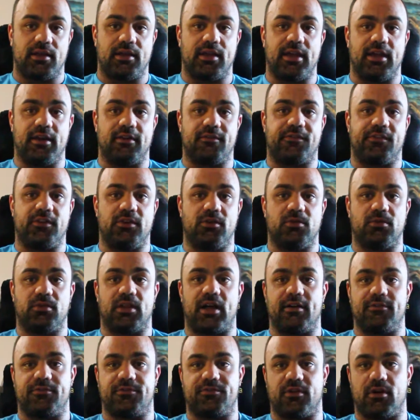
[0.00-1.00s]
if you
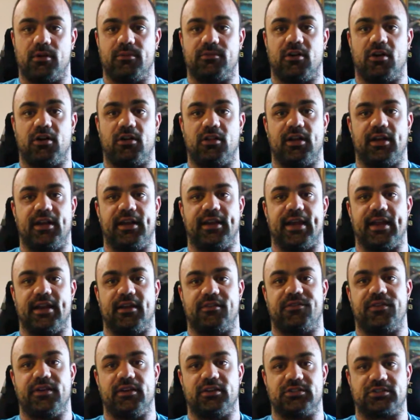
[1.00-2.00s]
love foam rolling and
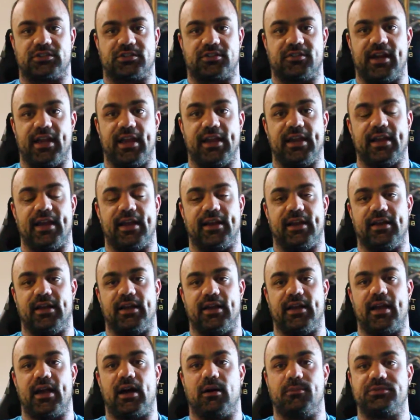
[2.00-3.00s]
it feels great and
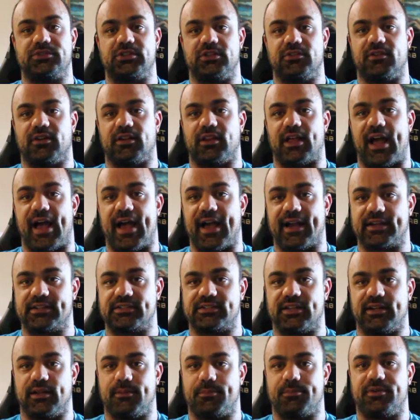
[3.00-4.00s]
it helps you
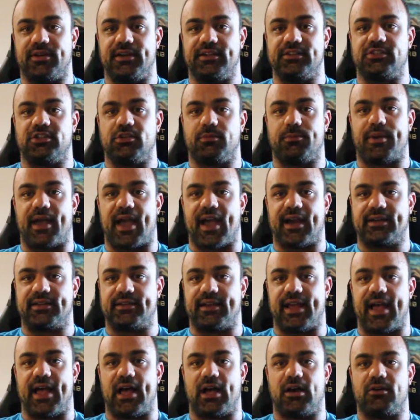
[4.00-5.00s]
relax and it brings you back
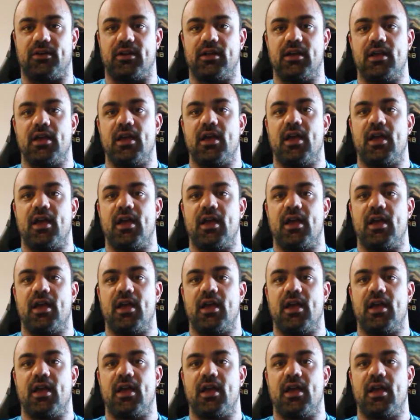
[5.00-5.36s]
down